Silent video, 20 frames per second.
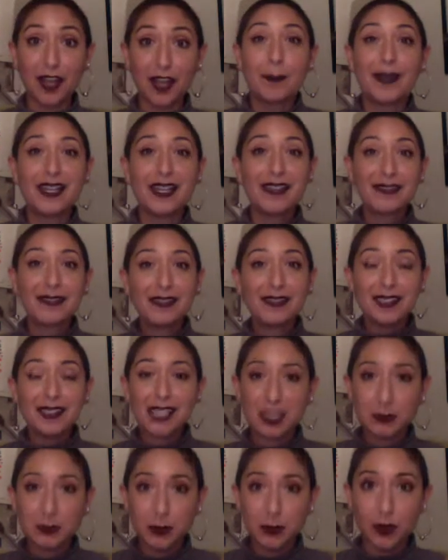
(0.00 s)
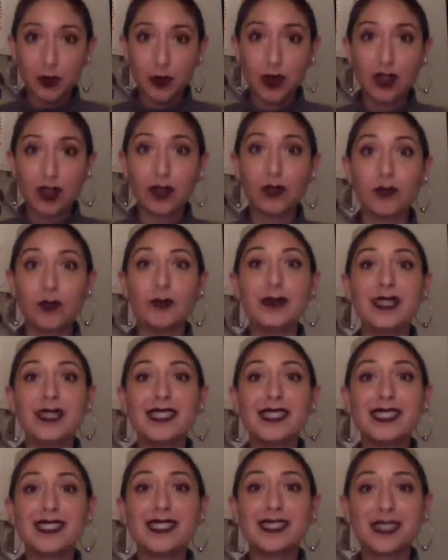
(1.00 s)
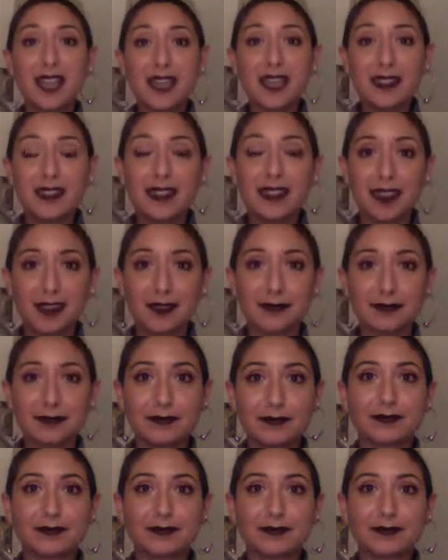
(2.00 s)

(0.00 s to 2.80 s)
but even deeper, we'll be discussing